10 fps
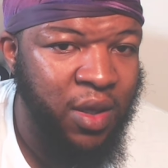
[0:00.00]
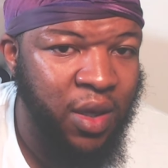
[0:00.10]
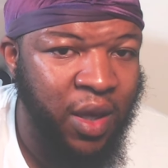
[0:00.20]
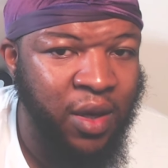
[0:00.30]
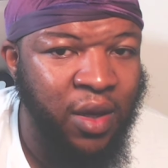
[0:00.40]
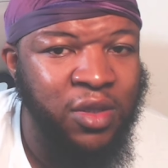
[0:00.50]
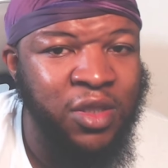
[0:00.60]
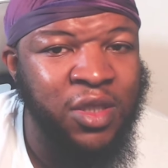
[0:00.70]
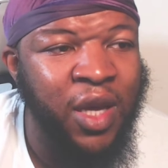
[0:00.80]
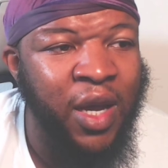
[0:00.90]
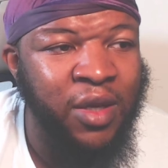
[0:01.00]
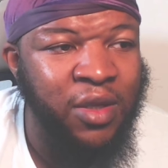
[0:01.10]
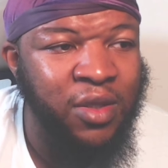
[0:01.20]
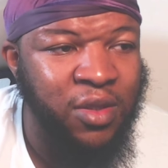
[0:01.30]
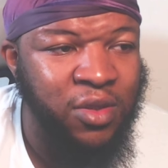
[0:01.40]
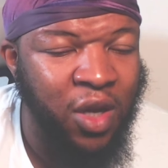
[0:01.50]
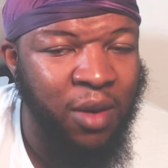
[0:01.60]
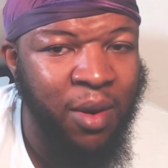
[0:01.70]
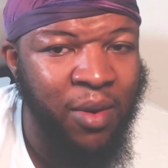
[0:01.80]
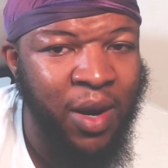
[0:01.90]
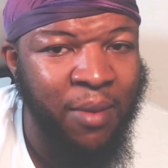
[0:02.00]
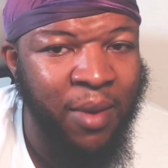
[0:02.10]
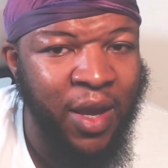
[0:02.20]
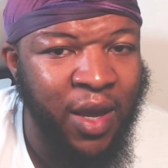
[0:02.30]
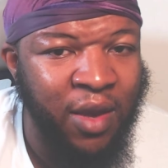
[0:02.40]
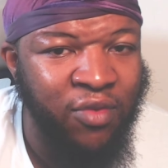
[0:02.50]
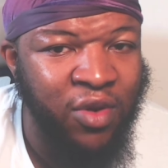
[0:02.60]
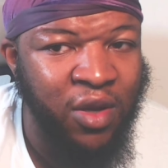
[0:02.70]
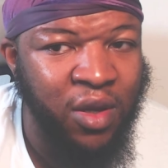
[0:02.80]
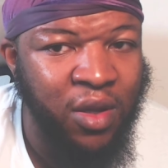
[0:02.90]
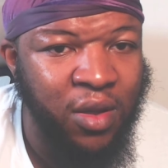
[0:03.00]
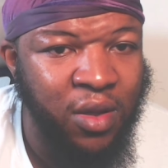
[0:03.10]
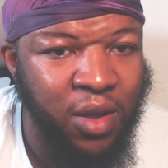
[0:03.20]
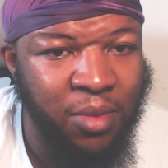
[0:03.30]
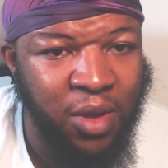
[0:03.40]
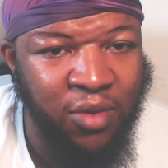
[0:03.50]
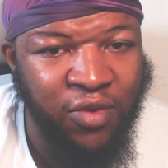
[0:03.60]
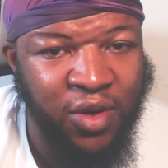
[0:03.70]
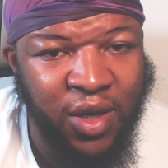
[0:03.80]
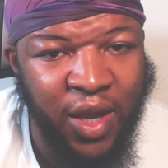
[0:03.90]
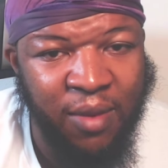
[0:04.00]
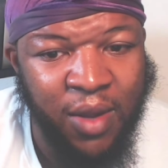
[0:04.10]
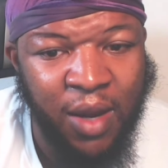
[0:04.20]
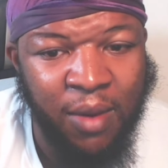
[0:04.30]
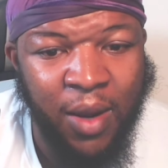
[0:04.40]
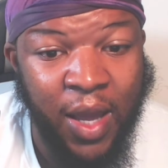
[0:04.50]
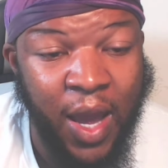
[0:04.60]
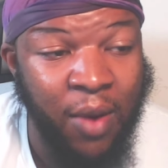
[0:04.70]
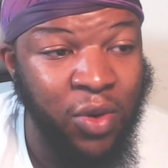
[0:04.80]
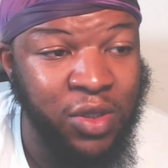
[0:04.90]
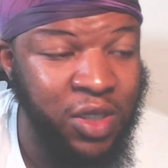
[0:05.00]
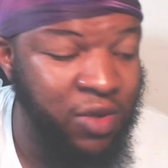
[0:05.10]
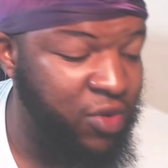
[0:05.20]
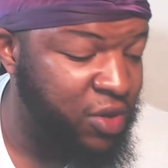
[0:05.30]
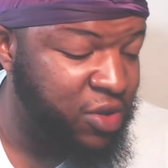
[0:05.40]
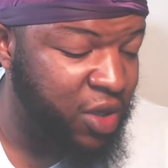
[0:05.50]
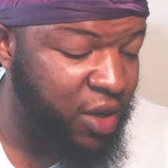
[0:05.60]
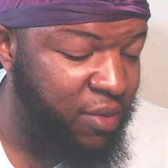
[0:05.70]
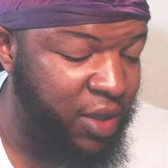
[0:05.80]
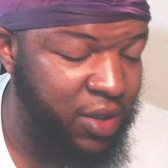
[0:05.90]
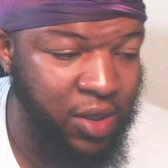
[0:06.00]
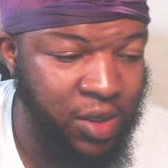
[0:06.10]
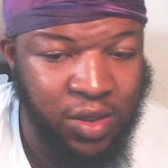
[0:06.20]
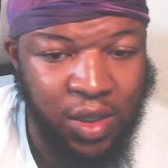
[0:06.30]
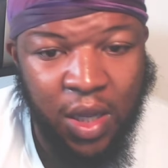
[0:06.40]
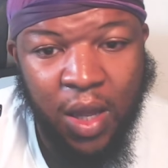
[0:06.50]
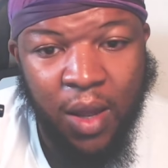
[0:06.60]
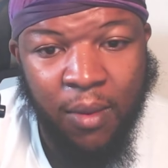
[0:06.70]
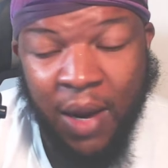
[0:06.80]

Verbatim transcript: and uh, just to kind of talk about what I might have uh, coming up for the day, man. I might I wasn't even gonna talk about this, but